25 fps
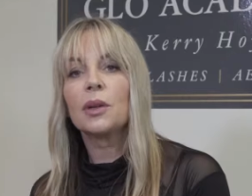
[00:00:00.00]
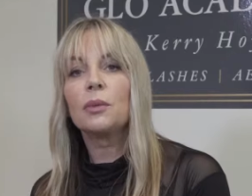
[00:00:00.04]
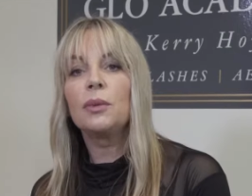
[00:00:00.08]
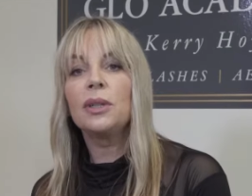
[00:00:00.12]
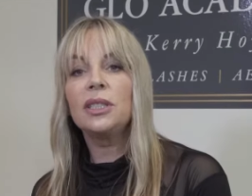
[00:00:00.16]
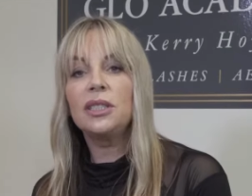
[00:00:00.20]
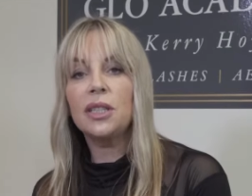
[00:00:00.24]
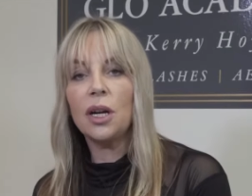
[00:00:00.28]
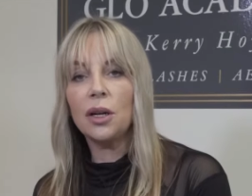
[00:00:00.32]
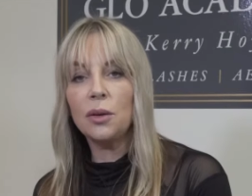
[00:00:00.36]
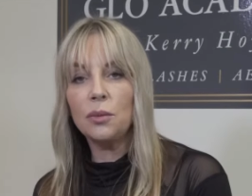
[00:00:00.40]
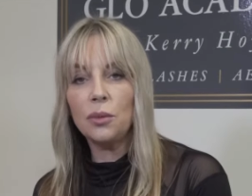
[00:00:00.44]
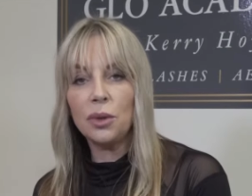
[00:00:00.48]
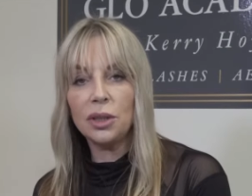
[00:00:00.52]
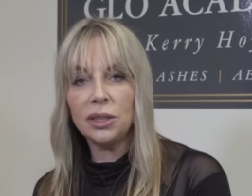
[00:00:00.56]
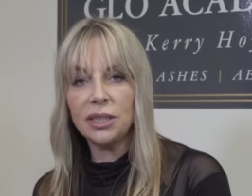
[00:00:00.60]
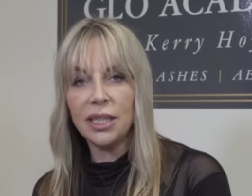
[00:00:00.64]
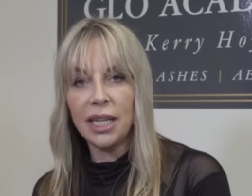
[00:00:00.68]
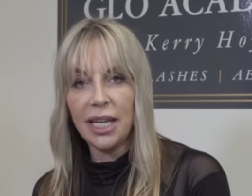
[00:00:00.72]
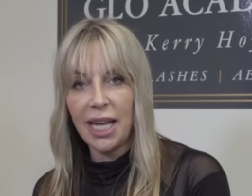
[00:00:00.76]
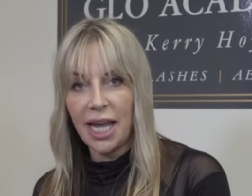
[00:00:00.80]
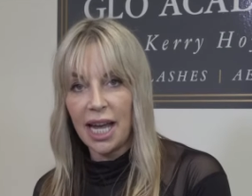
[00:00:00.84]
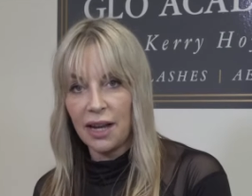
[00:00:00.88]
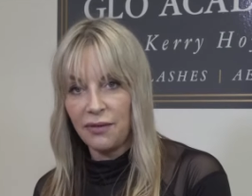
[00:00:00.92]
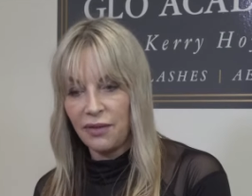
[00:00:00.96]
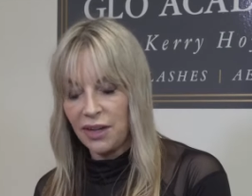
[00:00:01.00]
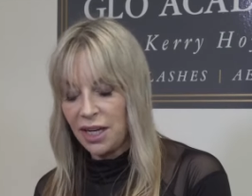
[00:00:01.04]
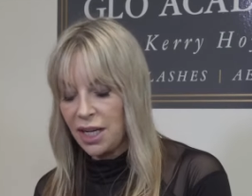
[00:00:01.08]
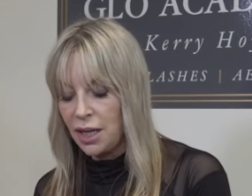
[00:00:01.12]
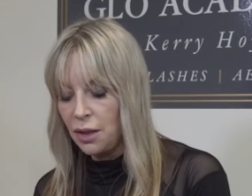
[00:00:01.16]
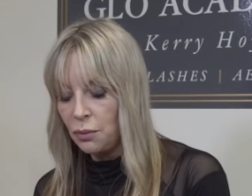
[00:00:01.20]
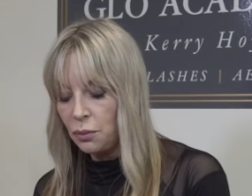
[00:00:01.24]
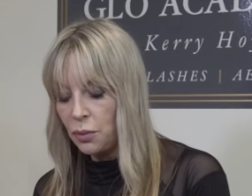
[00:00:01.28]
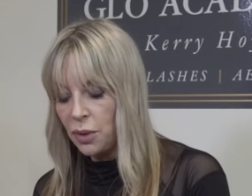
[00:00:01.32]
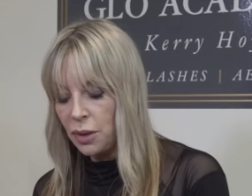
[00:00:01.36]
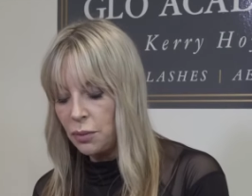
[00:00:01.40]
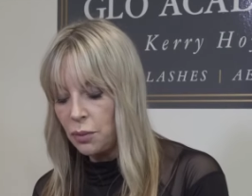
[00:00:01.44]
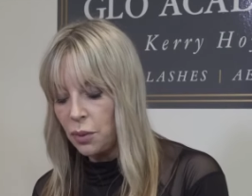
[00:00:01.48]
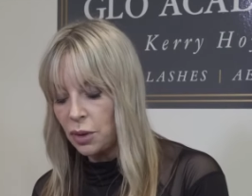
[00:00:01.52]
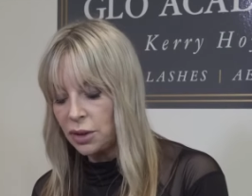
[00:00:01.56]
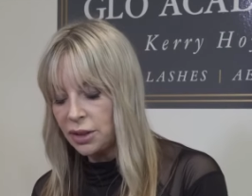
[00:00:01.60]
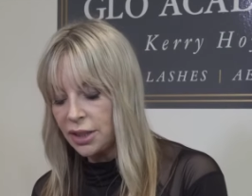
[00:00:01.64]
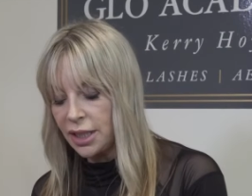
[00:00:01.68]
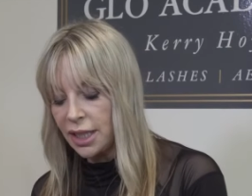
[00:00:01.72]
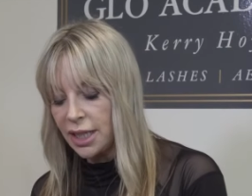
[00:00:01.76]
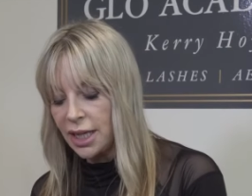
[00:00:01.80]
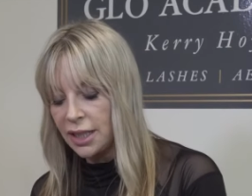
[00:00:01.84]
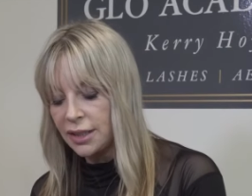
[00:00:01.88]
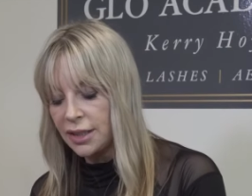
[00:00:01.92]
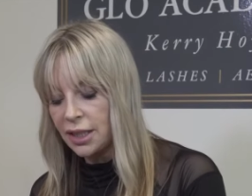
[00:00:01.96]
We don't want it heavy, we
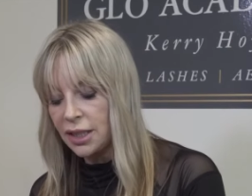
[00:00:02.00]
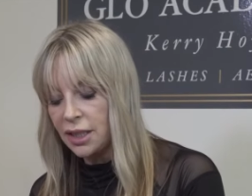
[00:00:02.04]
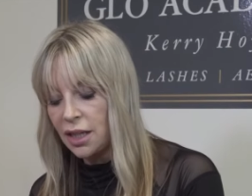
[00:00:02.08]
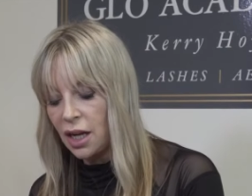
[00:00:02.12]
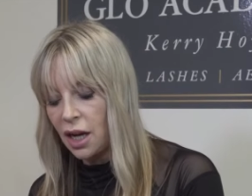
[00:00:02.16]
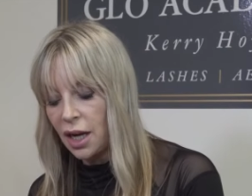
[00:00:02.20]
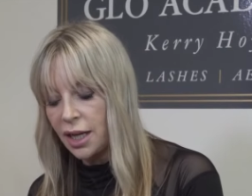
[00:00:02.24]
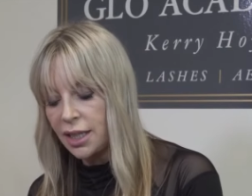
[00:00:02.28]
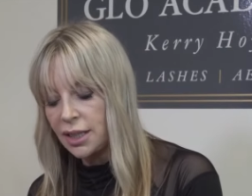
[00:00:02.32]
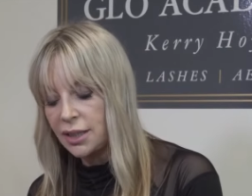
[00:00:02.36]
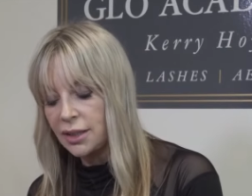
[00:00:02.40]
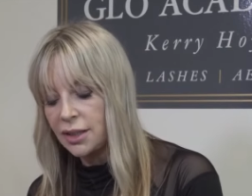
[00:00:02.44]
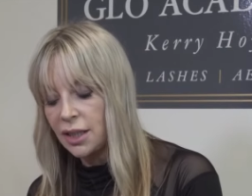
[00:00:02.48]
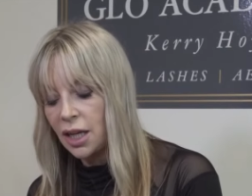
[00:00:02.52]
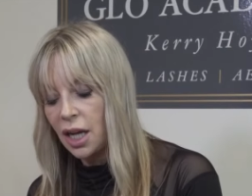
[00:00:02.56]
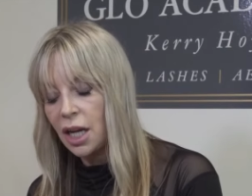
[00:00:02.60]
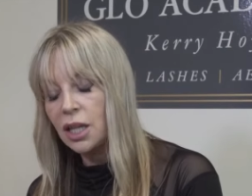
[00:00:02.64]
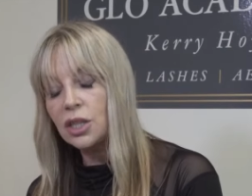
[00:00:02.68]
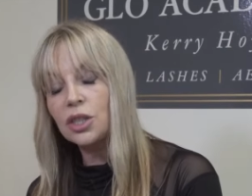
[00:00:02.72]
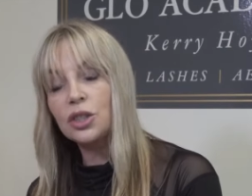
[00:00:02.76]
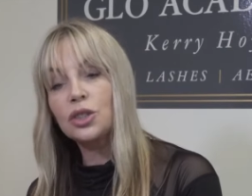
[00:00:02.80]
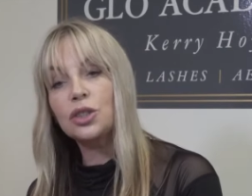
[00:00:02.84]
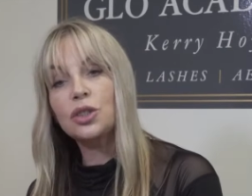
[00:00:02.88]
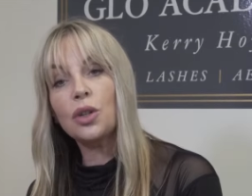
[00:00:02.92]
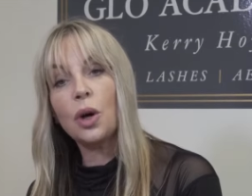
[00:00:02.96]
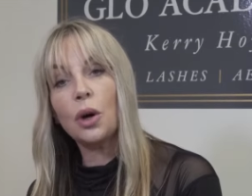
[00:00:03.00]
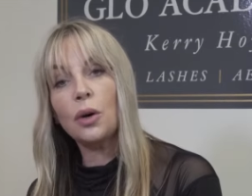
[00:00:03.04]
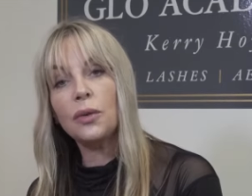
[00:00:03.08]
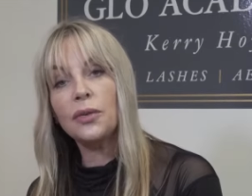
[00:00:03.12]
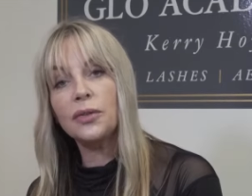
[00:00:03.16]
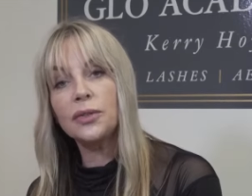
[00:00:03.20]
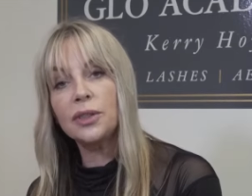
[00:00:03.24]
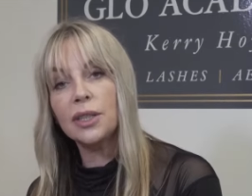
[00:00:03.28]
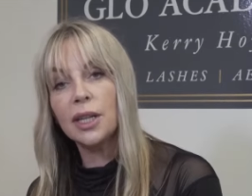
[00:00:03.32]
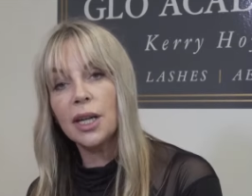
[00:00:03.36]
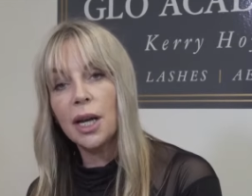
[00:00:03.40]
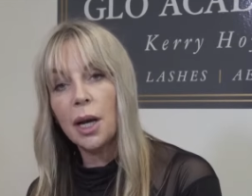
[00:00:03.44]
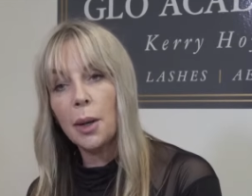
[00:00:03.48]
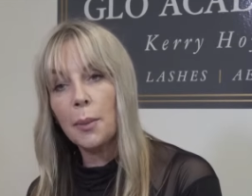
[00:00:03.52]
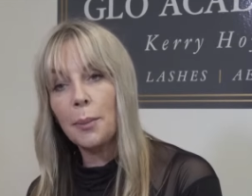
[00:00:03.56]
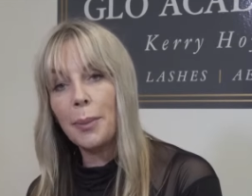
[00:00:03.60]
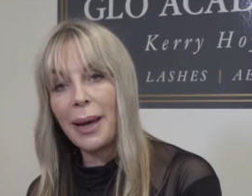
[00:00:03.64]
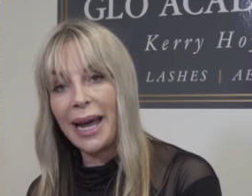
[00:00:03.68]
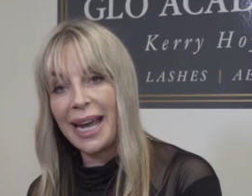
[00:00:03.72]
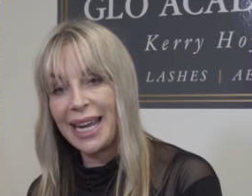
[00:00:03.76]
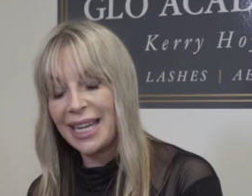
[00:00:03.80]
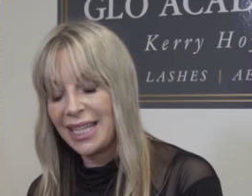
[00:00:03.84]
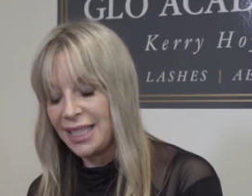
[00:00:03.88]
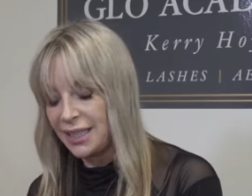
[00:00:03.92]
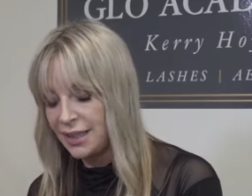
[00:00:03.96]
want it as a nice soft
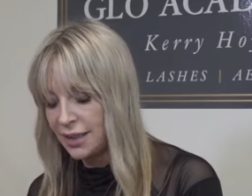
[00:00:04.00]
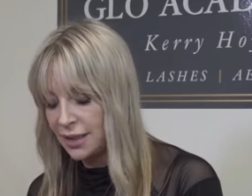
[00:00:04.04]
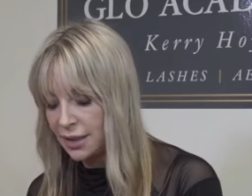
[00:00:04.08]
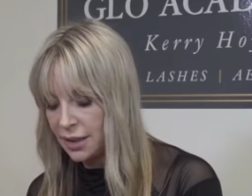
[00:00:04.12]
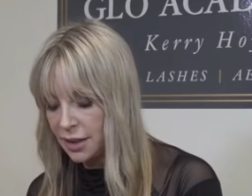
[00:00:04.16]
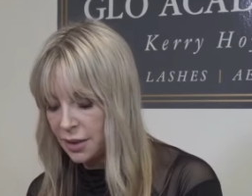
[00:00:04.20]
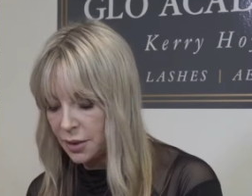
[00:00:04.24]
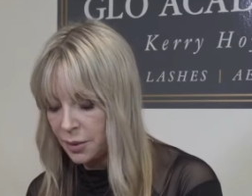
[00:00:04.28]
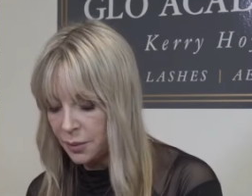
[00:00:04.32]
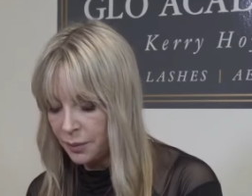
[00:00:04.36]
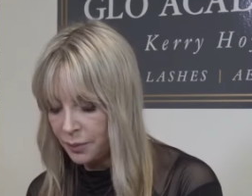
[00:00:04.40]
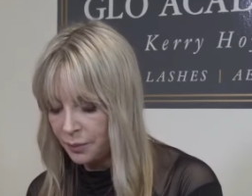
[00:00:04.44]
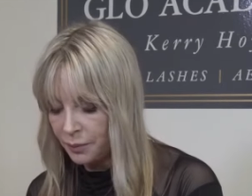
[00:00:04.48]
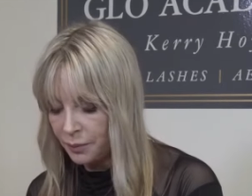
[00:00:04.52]
paste.